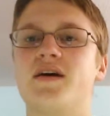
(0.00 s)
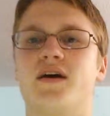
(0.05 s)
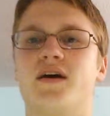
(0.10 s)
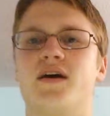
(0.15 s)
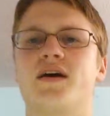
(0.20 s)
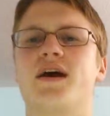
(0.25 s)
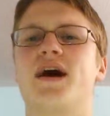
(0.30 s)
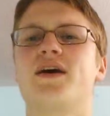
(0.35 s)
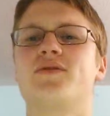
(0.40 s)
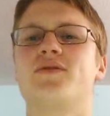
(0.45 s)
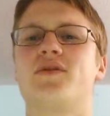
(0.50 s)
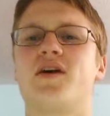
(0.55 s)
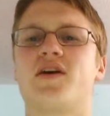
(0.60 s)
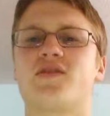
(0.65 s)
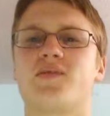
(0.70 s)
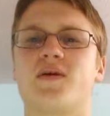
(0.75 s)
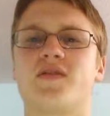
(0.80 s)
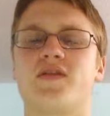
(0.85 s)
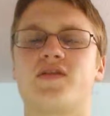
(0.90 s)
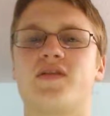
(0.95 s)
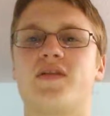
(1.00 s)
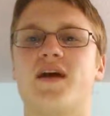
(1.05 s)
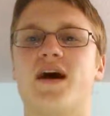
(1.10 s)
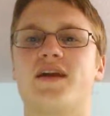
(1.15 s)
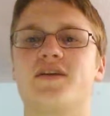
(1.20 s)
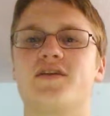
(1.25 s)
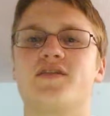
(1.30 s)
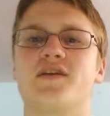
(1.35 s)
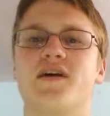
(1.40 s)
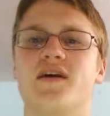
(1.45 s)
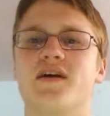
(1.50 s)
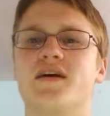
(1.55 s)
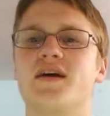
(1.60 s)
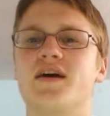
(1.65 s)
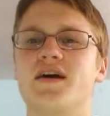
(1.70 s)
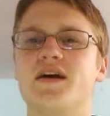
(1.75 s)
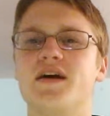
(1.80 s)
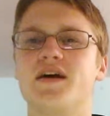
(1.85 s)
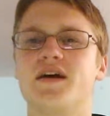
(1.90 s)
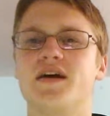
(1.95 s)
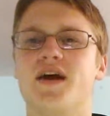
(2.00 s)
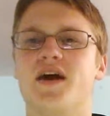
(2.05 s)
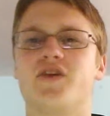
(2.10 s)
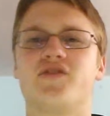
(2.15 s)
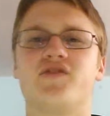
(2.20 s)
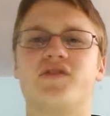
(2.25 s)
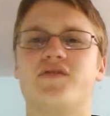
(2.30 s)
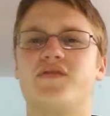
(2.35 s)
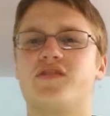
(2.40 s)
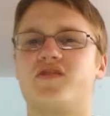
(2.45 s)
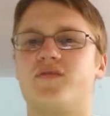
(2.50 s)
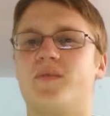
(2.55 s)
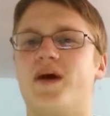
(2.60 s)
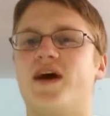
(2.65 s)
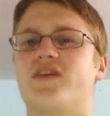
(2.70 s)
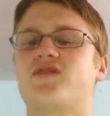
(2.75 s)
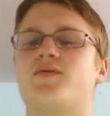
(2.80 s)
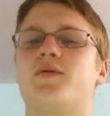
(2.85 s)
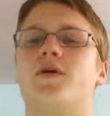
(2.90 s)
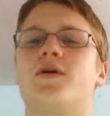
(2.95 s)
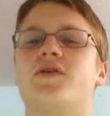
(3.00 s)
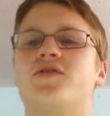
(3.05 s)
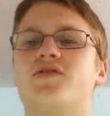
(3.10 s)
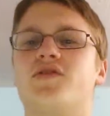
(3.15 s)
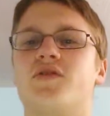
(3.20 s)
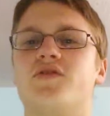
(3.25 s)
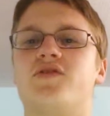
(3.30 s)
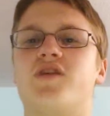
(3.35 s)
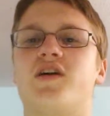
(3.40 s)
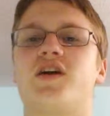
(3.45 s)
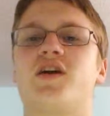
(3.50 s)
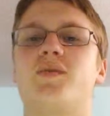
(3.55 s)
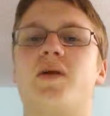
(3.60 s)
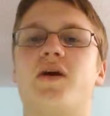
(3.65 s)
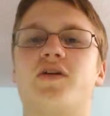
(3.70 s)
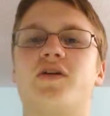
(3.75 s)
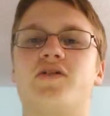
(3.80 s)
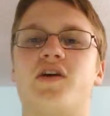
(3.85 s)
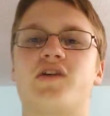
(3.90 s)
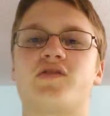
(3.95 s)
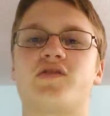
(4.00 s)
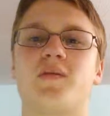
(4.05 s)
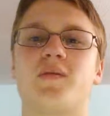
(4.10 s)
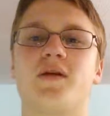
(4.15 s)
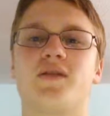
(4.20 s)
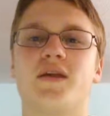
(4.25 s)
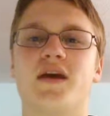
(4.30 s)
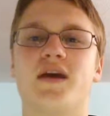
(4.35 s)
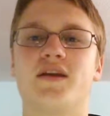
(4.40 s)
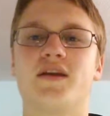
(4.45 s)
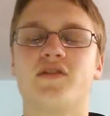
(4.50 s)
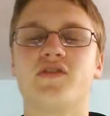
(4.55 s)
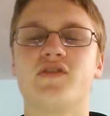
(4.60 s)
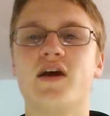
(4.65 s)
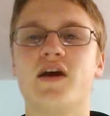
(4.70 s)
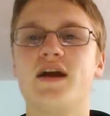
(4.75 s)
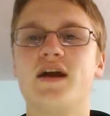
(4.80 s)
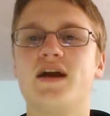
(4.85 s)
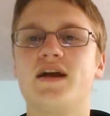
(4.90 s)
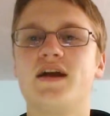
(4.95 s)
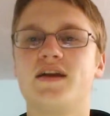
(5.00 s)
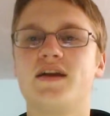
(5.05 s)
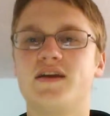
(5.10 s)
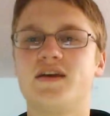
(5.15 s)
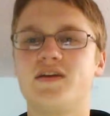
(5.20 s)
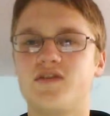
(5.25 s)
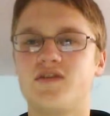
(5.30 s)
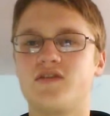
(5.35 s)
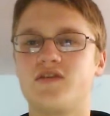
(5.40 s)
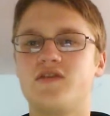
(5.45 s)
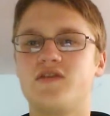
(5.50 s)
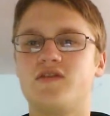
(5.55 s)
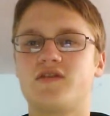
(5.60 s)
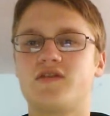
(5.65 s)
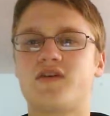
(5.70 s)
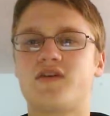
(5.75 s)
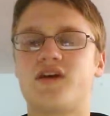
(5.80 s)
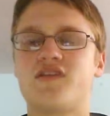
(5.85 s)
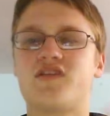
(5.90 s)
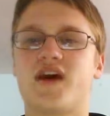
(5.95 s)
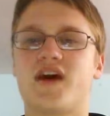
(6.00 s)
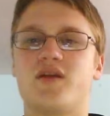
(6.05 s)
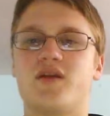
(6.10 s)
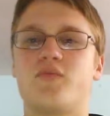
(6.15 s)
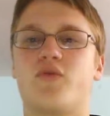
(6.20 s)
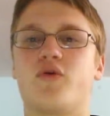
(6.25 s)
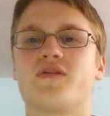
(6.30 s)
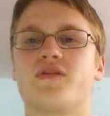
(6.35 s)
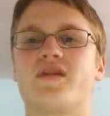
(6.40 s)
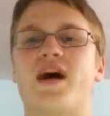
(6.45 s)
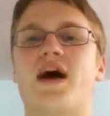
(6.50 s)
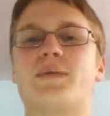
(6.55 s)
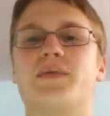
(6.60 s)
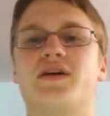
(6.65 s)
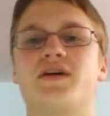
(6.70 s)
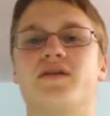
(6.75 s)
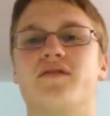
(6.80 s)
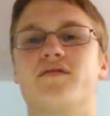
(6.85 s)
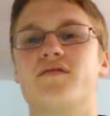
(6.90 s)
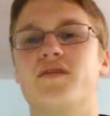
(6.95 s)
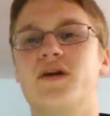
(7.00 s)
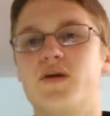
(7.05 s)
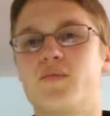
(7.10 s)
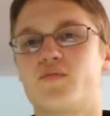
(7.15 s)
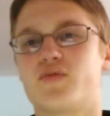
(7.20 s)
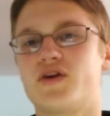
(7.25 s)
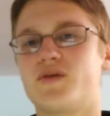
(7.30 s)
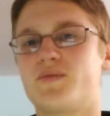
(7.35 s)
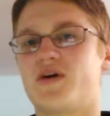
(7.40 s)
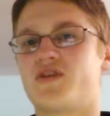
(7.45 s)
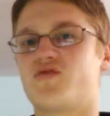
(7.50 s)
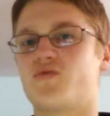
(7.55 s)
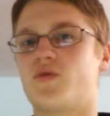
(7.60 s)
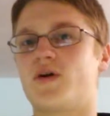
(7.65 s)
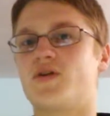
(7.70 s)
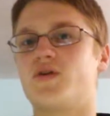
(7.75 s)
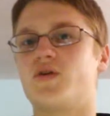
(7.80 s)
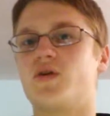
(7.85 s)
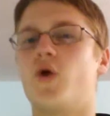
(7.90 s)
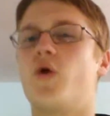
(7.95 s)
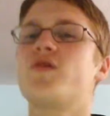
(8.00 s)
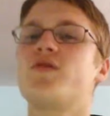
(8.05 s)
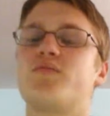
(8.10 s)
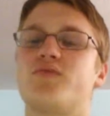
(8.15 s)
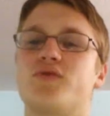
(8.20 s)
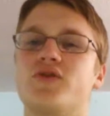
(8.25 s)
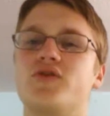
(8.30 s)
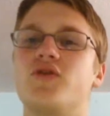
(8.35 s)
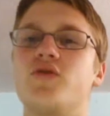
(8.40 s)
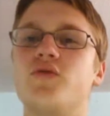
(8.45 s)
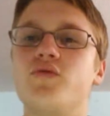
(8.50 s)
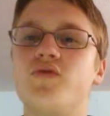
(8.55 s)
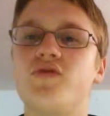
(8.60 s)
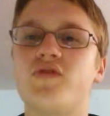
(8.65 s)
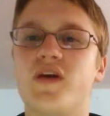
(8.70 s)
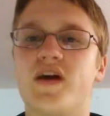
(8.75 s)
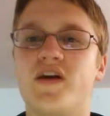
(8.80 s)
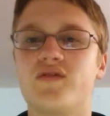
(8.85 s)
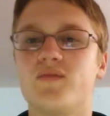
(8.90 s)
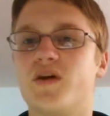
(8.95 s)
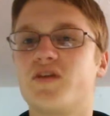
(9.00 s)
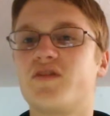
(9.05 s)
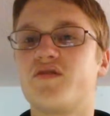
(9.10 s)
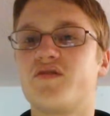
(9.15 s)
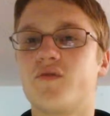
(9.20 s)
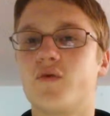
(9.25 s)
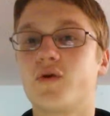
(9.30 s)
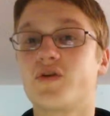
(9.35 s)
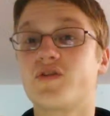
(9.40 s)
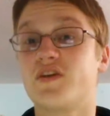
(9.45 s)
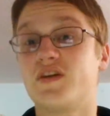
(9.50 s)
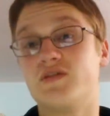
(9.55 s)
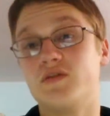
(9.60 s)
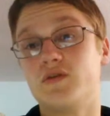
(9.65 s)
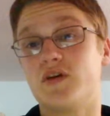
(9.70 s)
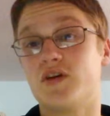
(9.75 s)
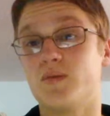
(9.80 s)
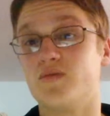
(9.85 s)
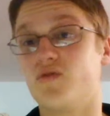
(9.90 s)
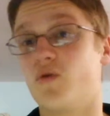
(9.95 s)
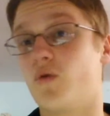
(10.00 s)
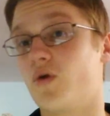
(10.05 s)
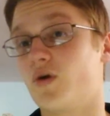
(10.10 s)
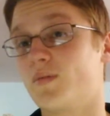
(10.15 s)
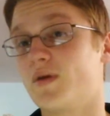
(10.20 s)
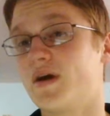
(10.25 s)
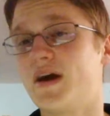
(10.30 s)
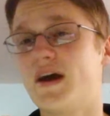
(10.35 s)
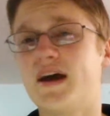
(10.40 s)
A guy who talks about this a lot is energy efficient basketball. You should go check him out. He talks about landings. He's touching on an important topic of pretty much where you can only produce as much force as you can absorb.